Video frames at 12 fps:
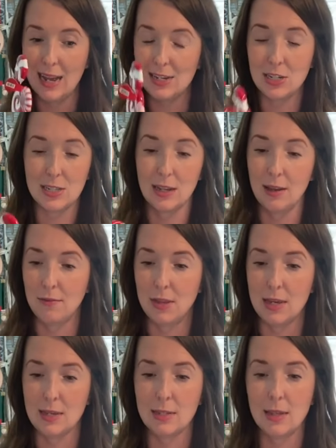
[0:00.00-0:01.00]
I just love
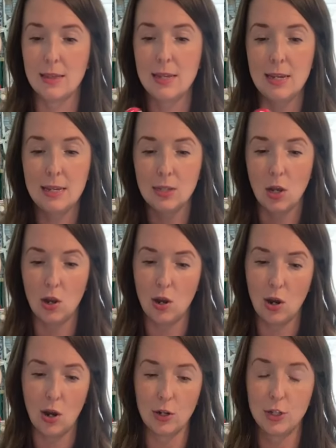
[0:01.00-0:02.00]
these. These
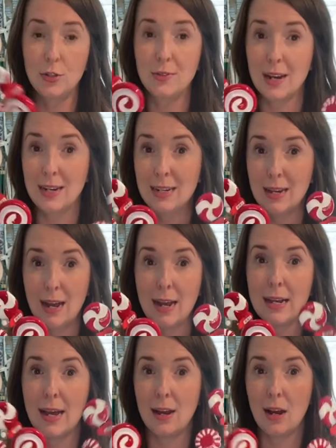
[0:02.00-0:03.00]
are $2.99
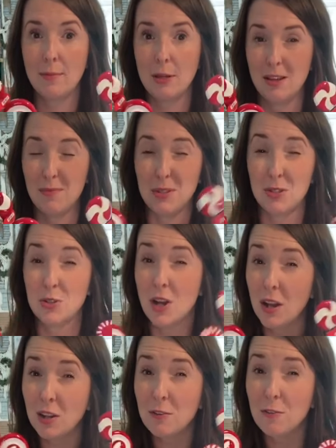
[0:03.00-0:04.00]
at Hobby Lobby. So
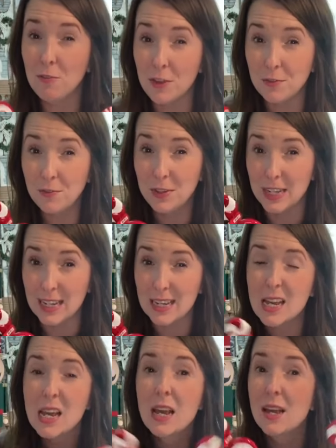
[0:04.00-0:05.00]
$1.50.